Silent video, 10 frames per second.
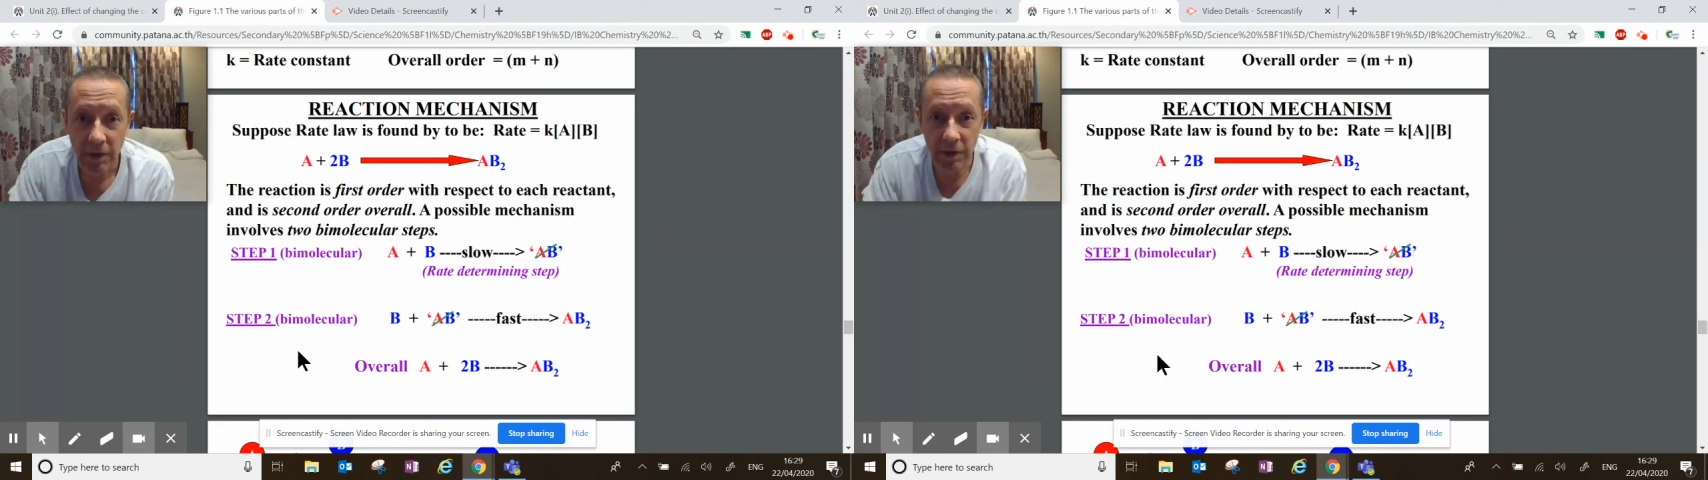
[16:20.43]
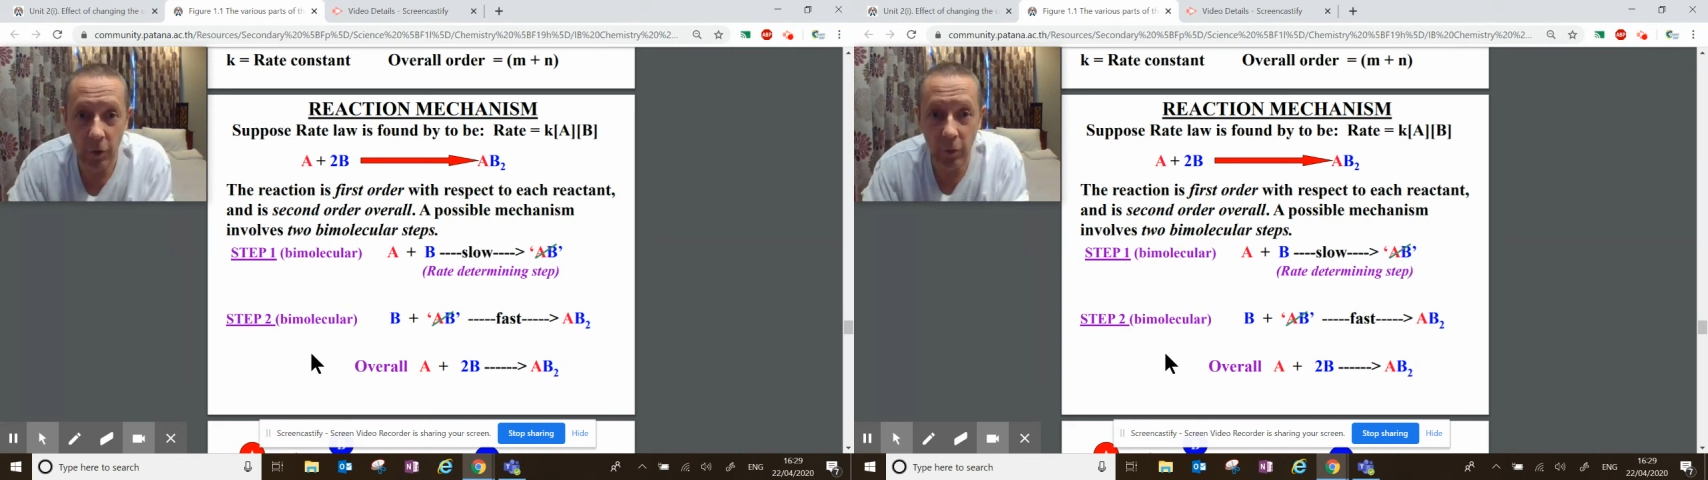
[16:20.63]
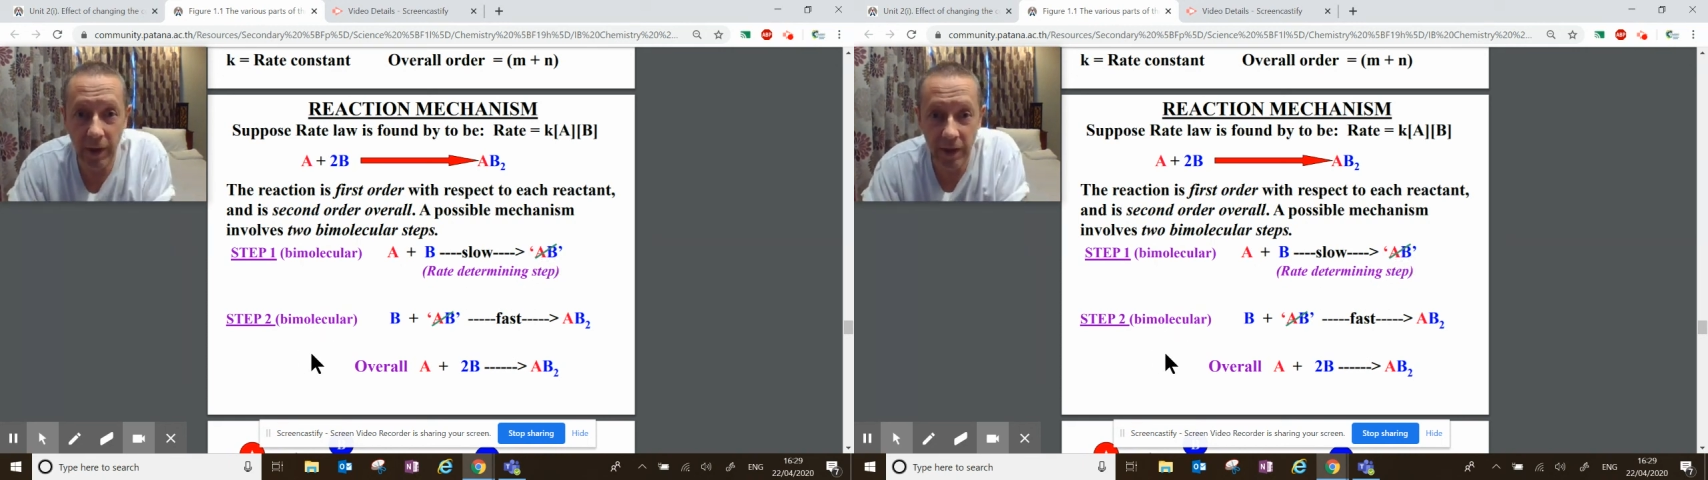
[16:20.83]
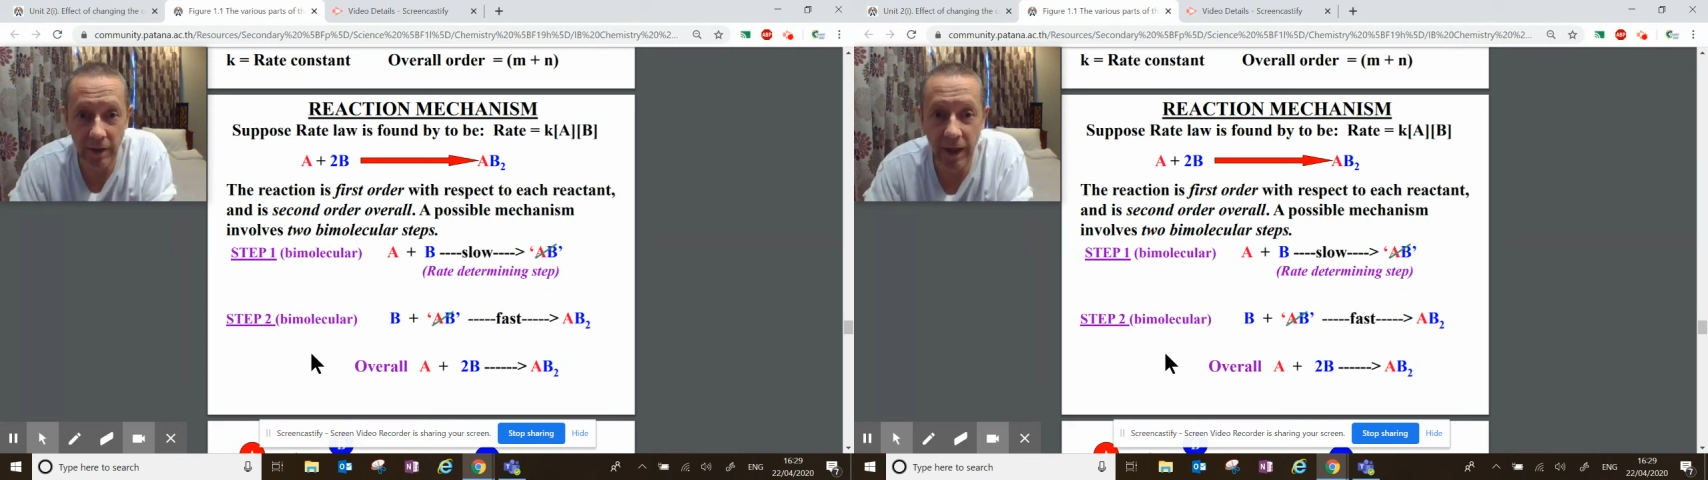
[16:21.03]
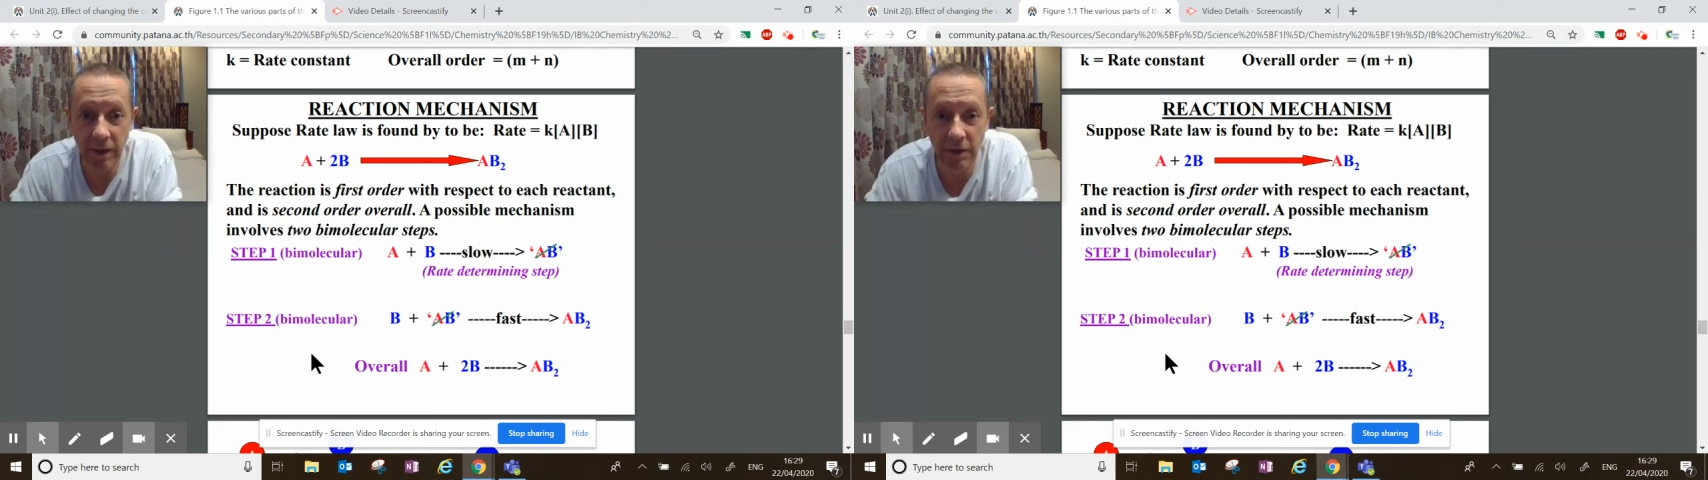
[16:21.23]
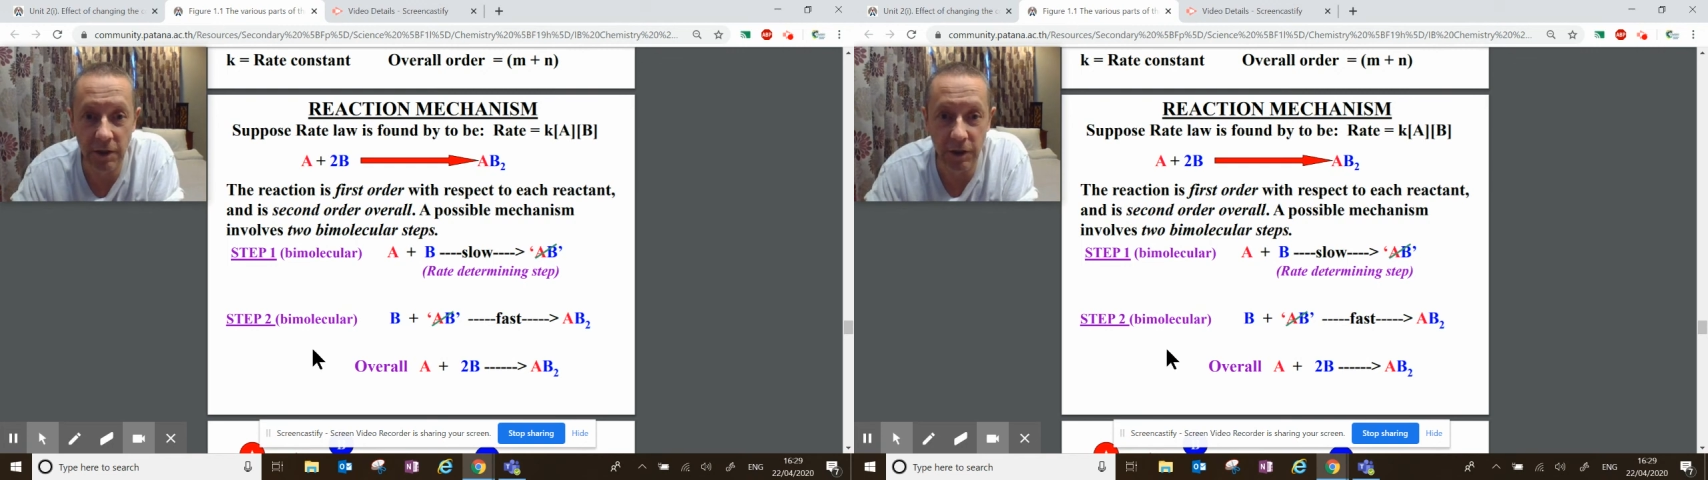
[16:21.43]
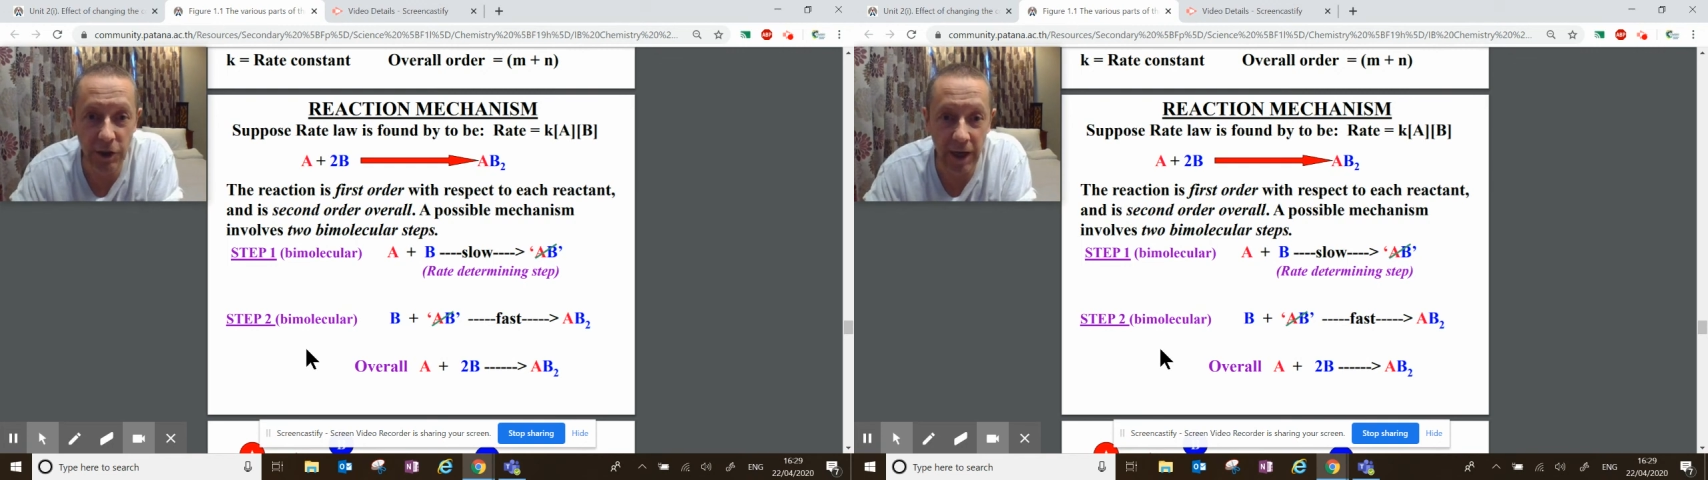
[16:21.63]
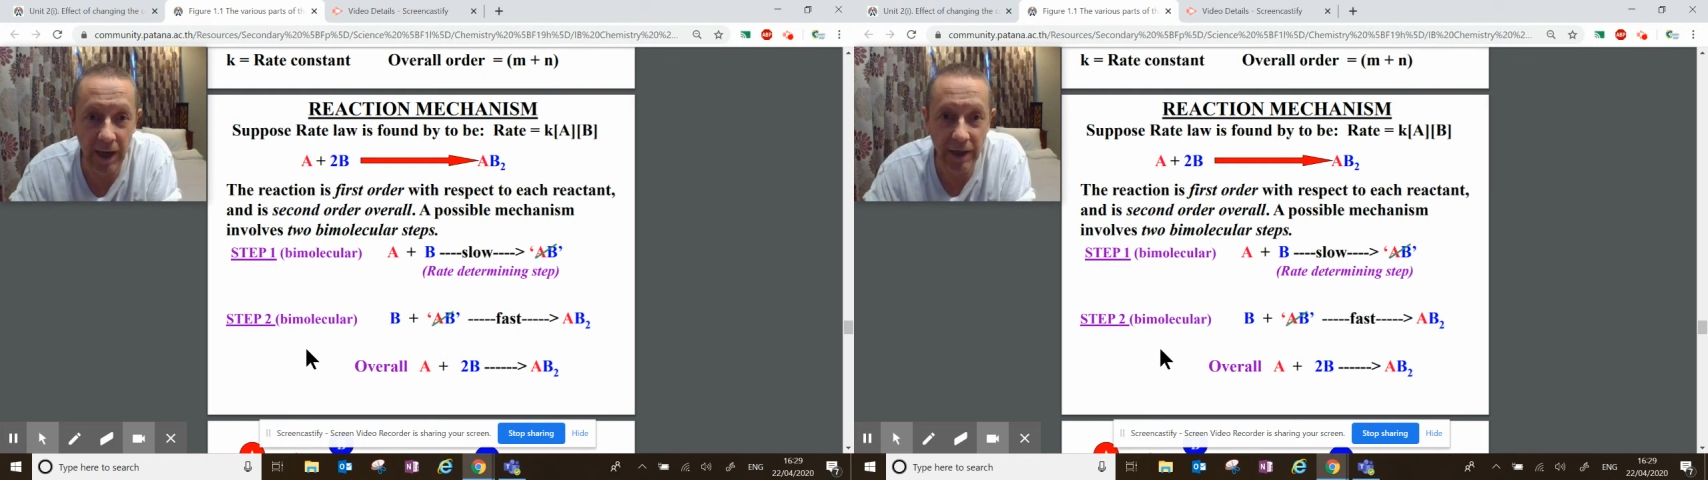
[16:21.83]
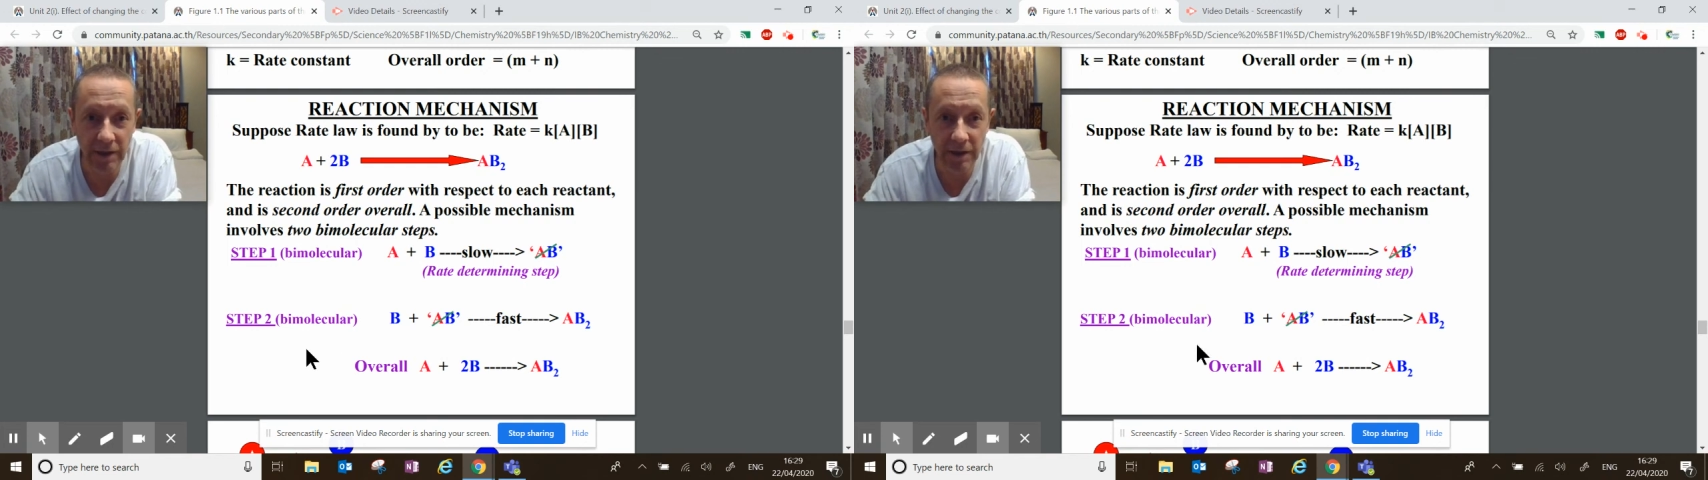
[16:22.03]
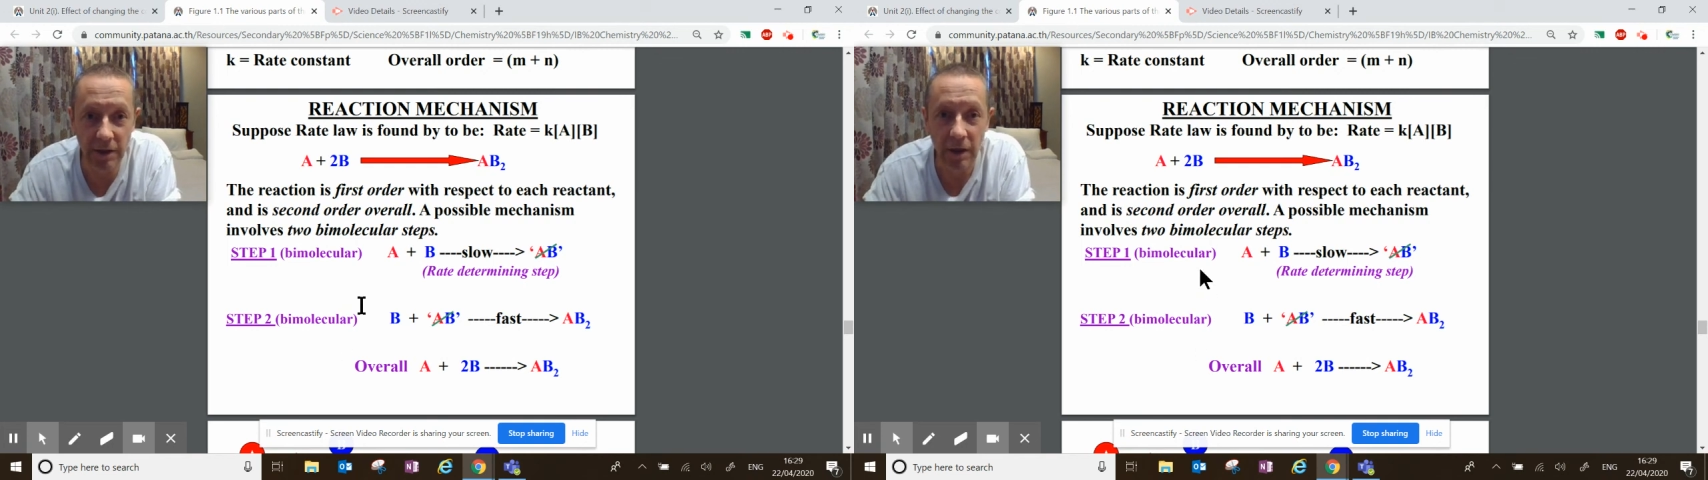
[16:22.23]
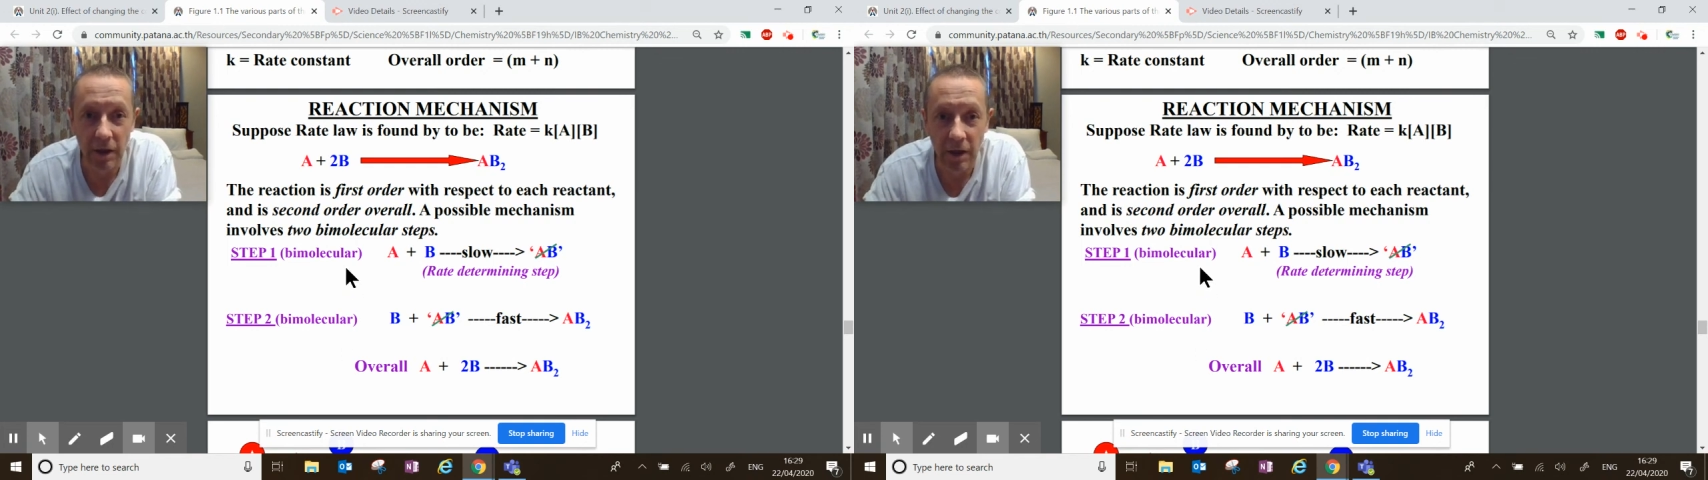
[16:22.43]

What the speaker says: So we could then suggest,